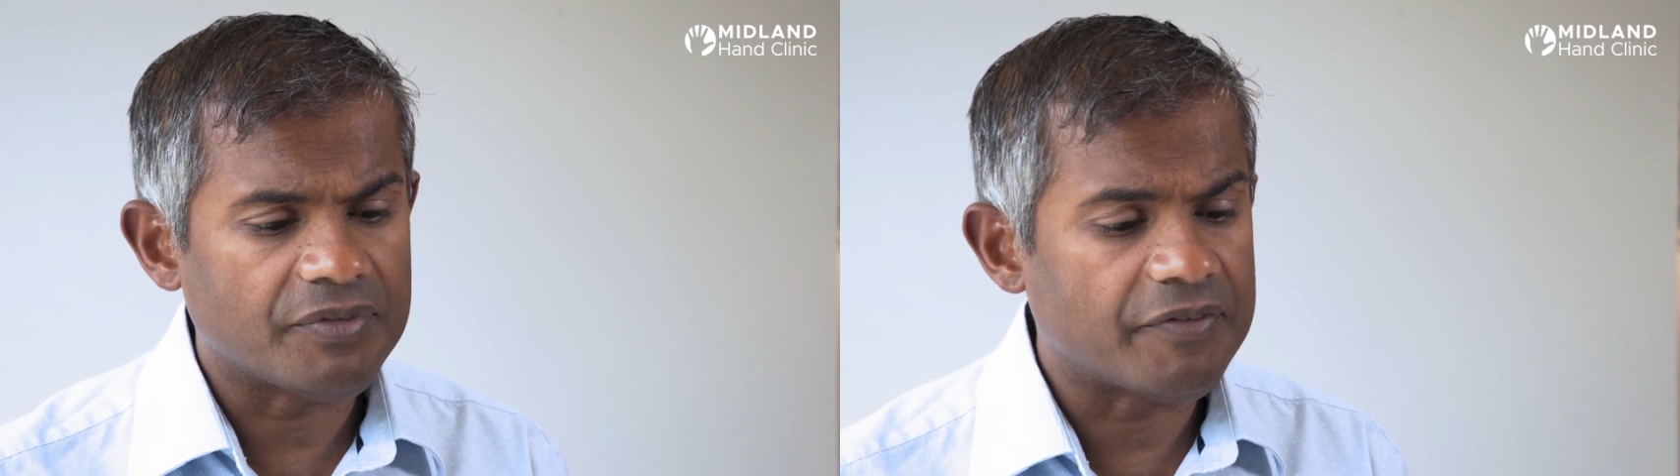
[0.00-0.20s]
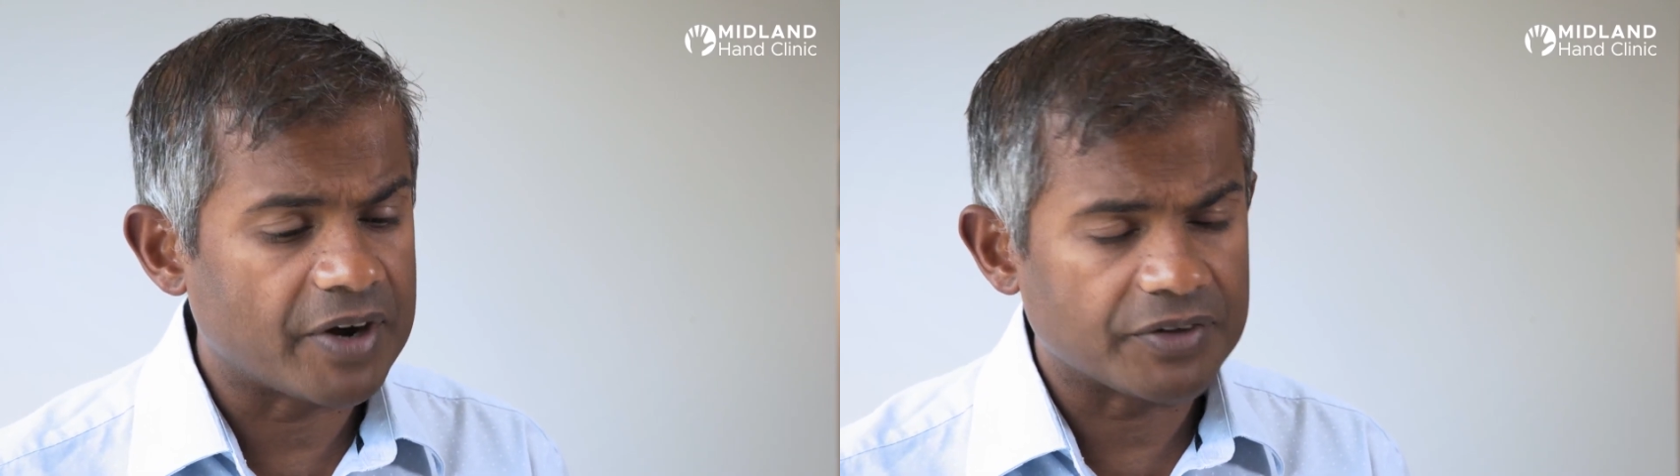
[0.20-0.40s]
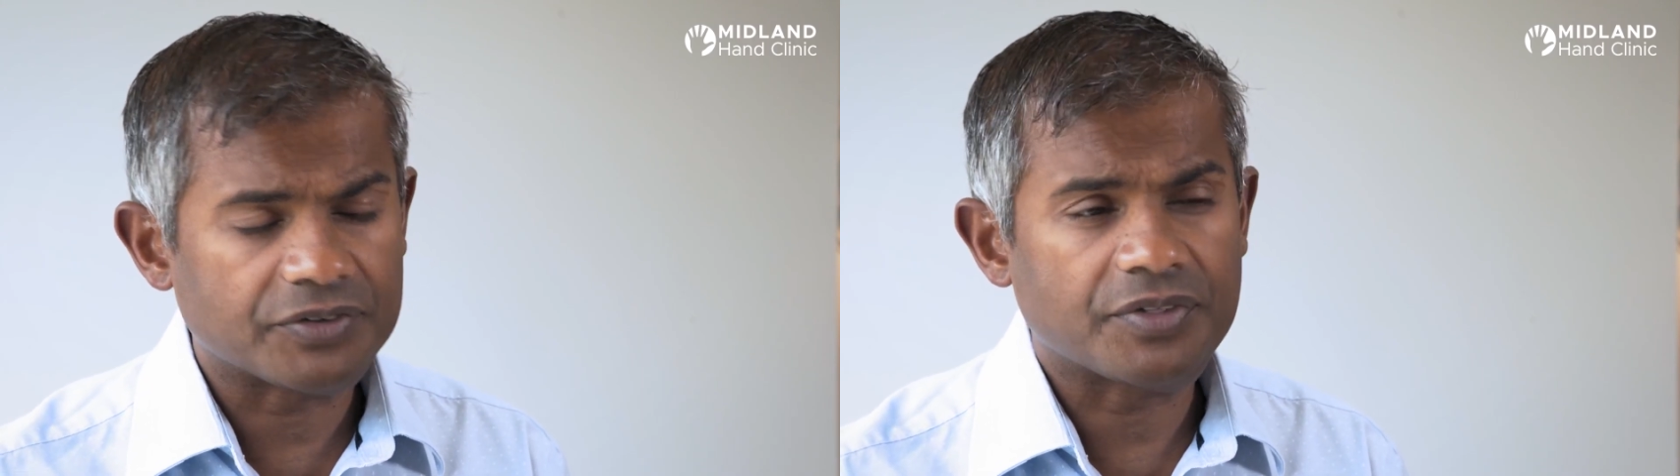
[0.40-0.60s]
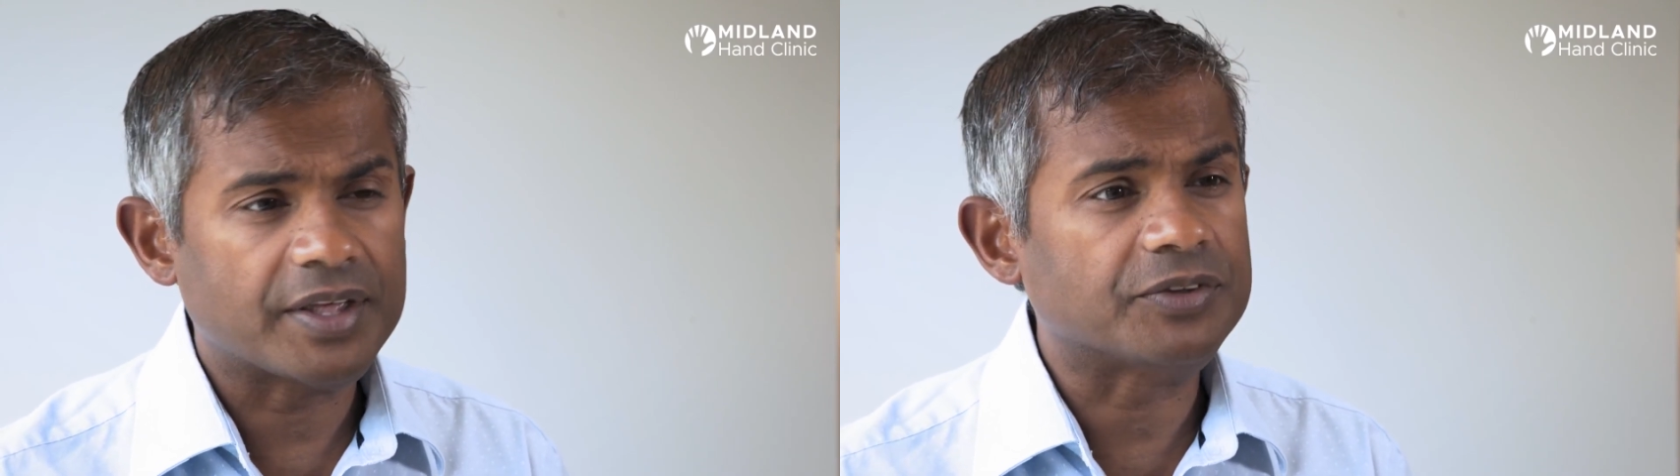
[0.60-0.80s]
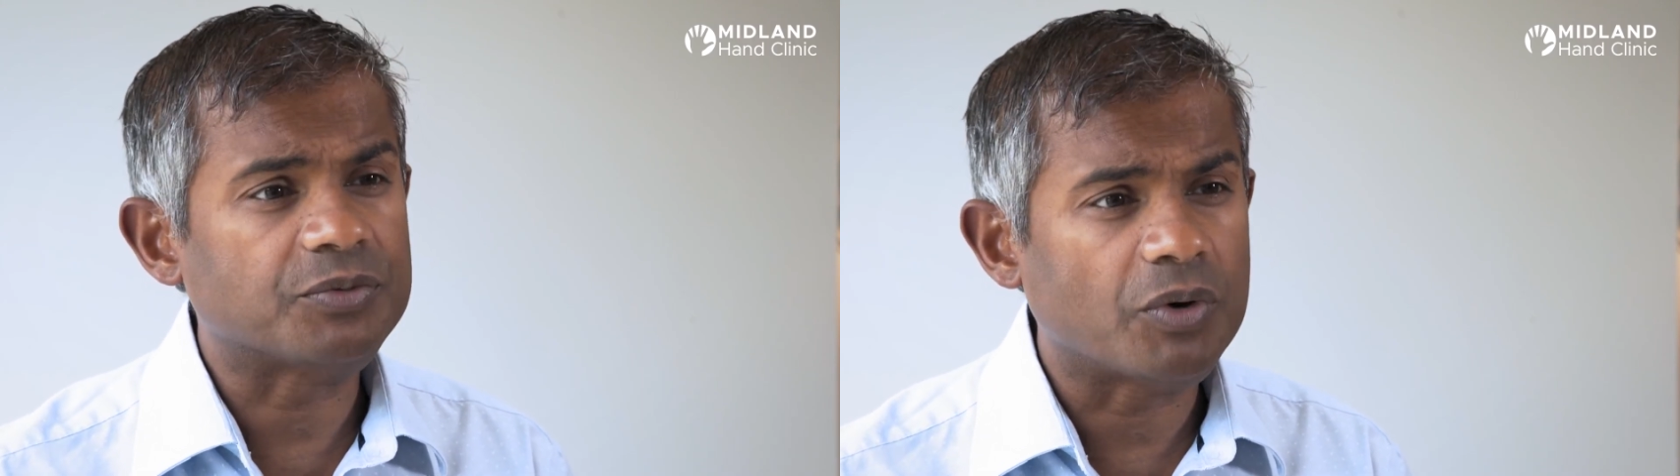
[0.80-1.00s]
the various
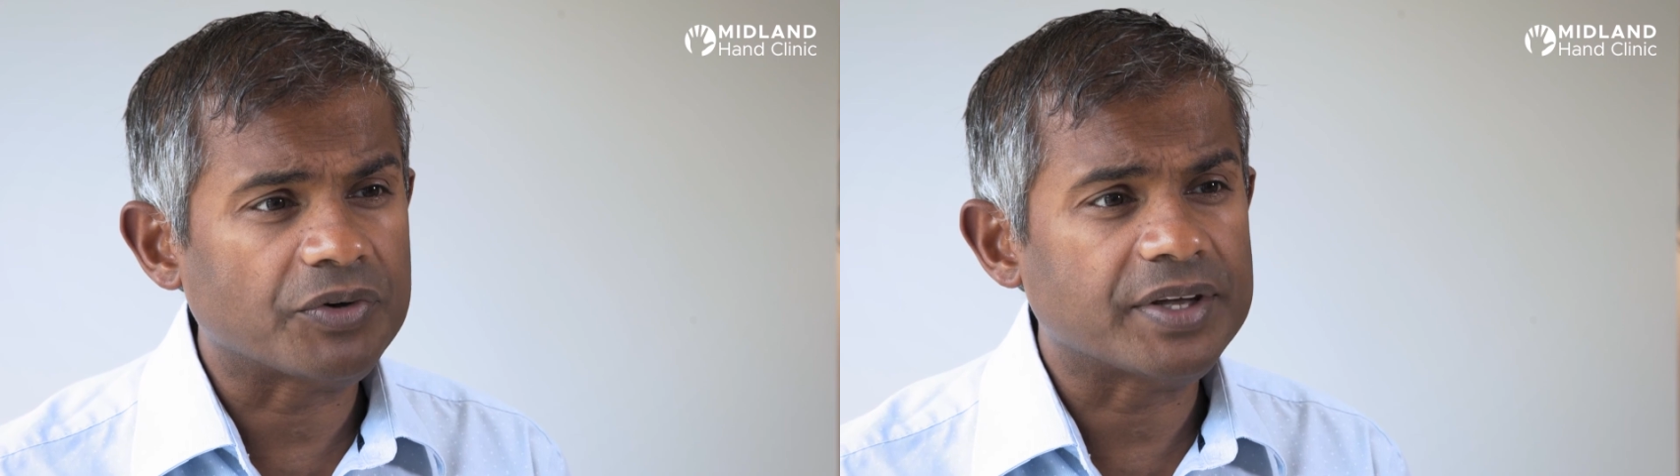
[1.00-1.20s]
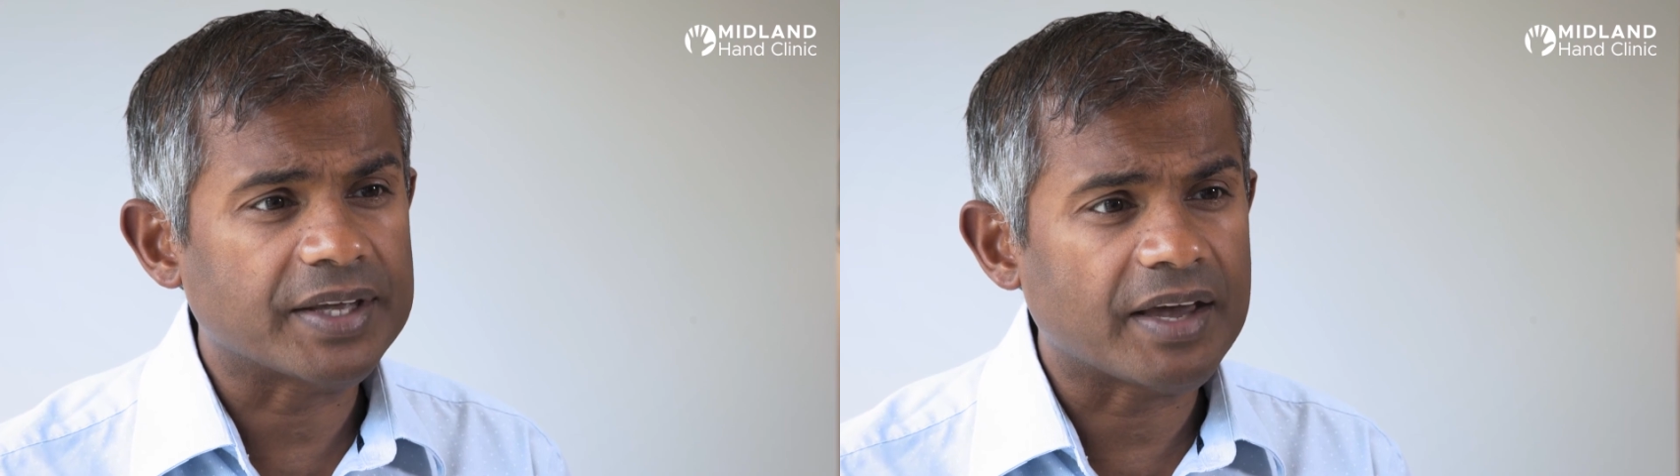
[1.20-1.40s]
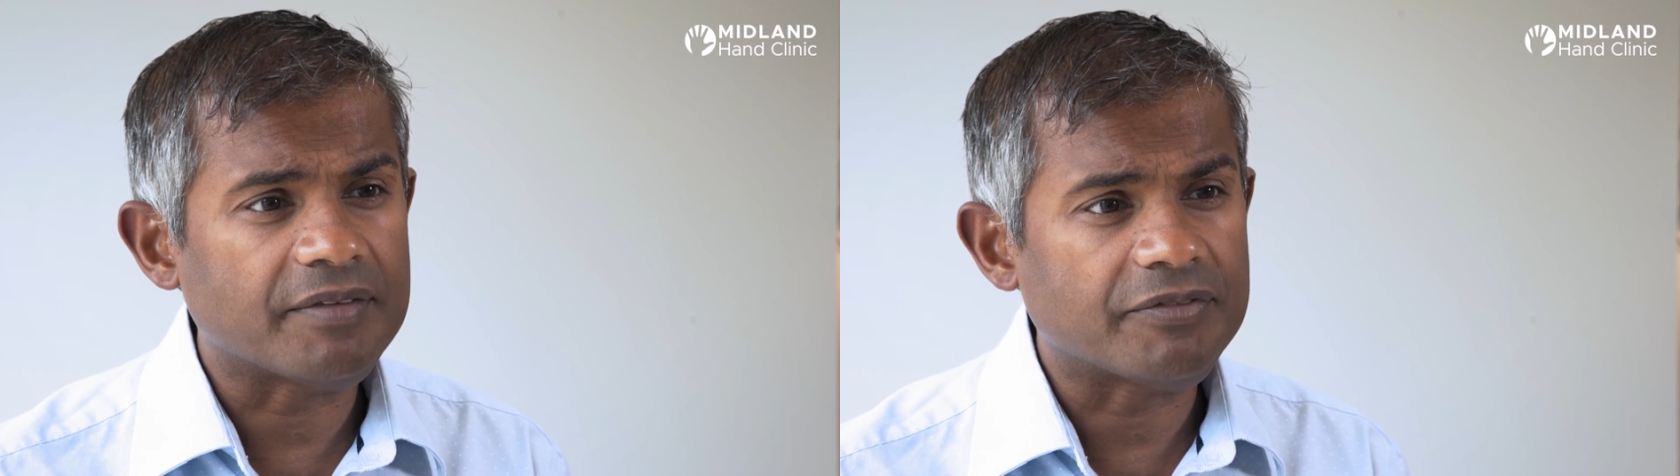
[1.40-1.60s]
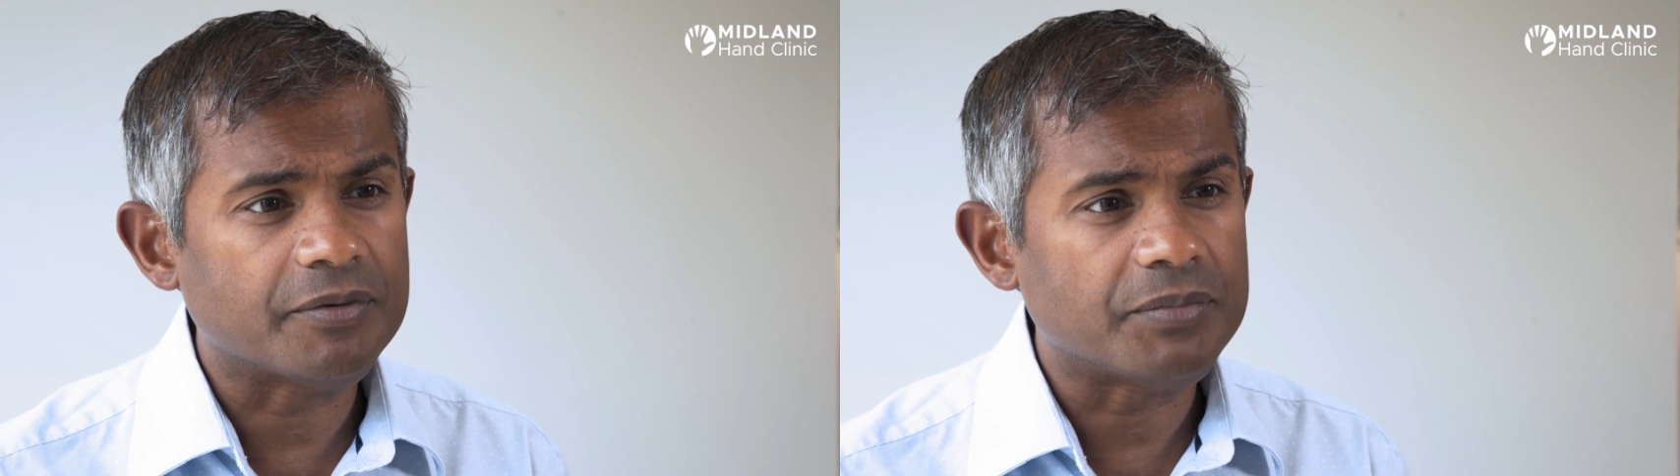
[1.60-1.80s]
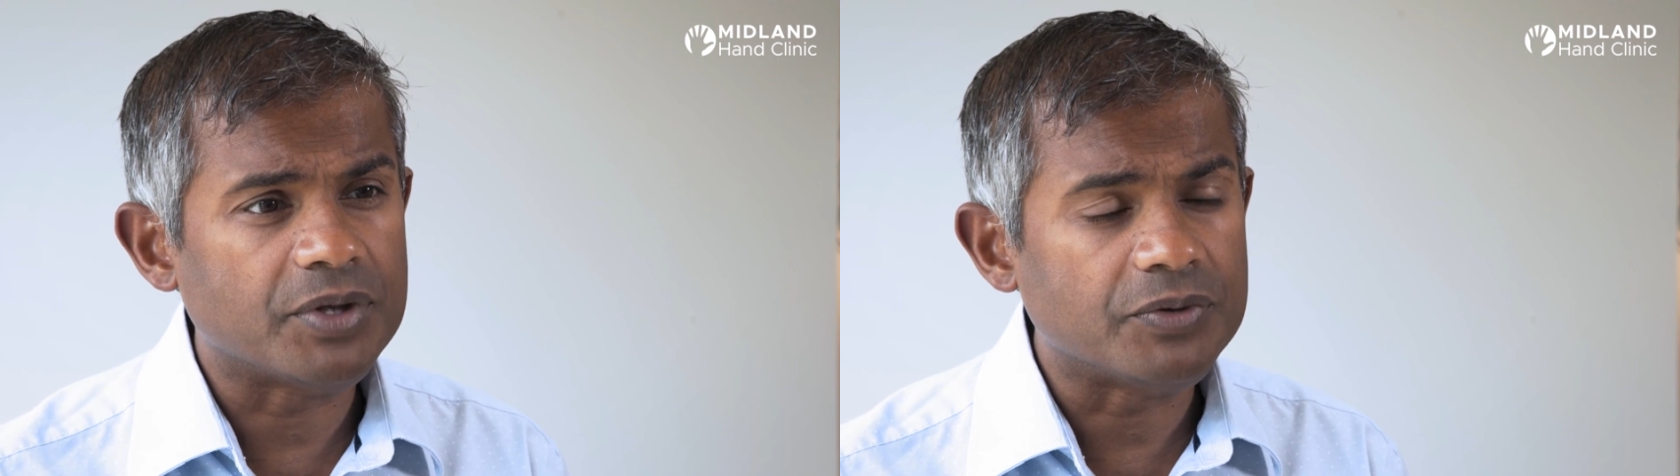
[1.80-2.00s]
things one can get
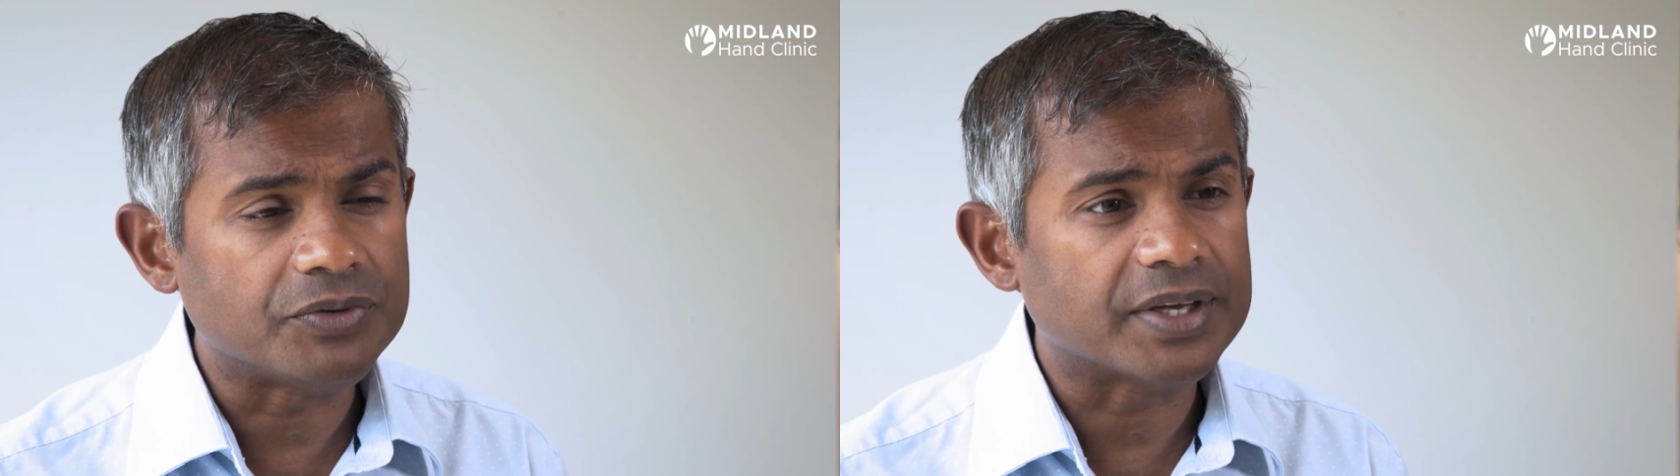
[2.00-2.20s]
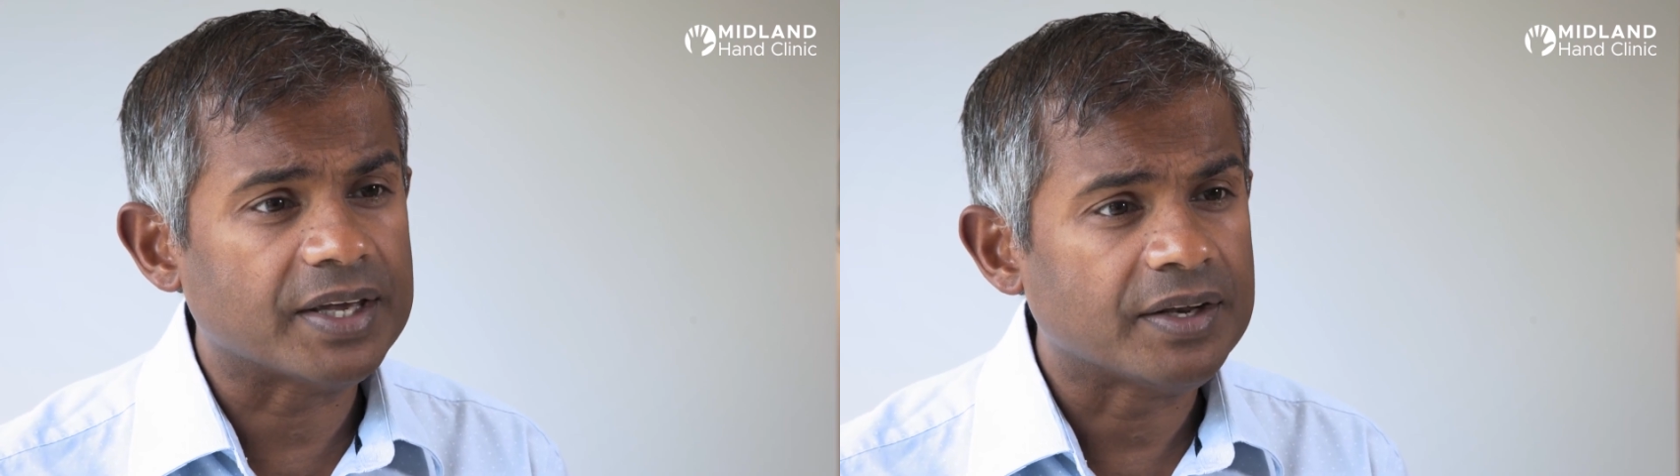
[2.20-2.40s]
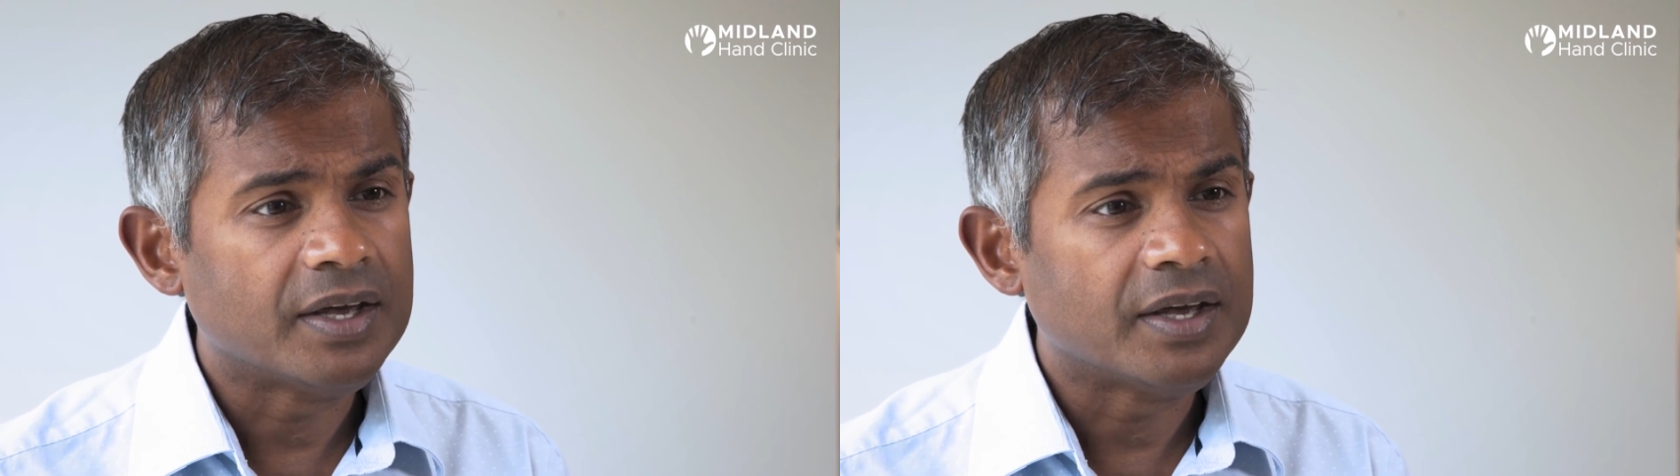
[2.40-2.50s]
from using it,